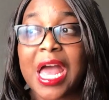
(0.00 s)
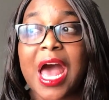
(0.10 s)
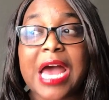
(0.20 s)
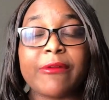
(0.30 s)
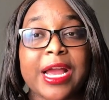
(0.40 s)

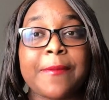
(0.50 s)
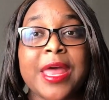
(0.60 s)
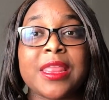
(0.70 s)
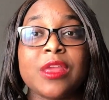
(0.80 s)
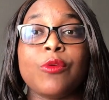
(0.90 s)
I
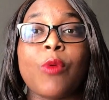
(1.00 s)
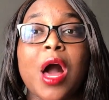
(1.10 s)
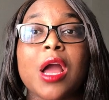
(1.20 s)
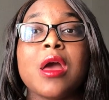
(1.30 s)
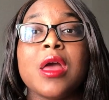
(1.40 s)
recommend that you
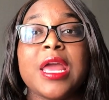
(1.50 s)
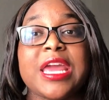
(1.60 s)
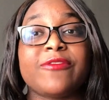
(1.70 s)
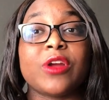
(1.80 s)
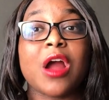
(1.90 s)
walk,
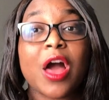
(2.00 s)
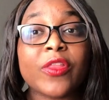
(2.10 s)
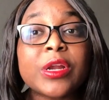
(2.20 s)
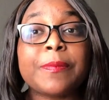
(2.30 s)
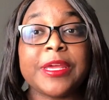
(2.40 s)
if there are
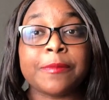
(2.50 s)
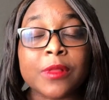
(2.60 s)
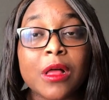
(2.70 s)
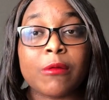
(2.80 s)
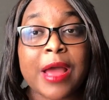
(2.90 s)
other
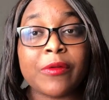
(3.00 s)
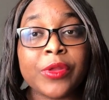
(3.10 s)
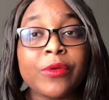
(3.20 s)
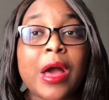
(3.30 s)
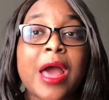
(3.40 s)
people around
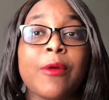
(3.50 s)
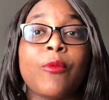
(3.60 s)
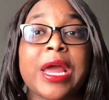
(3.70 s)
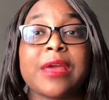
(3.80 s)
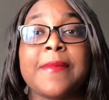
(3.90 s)
you, I
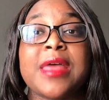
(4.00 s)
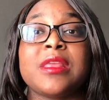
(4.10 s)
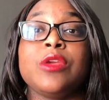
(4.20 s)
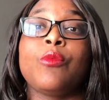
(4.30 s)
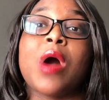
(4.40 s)
recommend
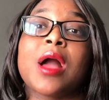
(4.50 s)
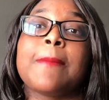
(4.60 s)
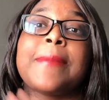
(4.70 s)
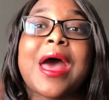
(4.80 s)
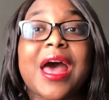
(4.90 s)
that you
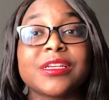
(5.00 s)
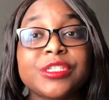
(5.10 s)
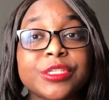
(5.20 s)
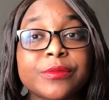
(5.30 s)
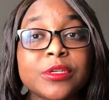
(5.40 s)
walk
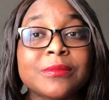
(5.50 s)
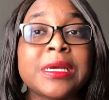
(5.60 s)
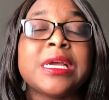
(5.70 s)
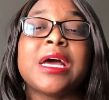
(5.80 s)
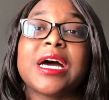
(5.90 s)
past your room
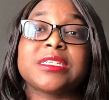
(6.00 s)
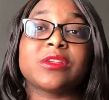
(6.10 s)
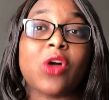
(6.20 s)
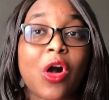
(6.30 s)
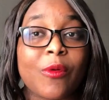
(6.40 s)
until
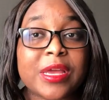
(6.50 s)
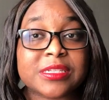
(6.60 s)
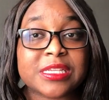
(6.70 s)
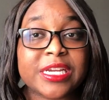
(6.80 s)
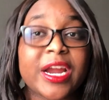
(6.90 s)
the hallway
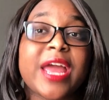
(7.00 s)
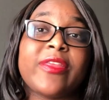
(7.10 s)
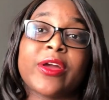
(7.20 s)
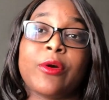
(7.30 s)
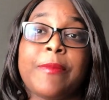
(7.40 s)
is clear and
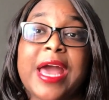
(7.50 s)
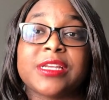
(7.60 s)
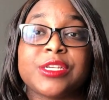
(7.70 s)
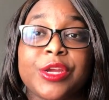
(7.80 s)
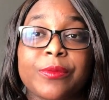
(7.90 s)
then go
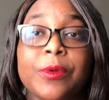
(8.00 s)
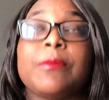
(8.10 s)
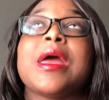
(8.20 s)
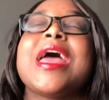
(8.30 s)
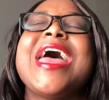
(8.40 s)
back to your room,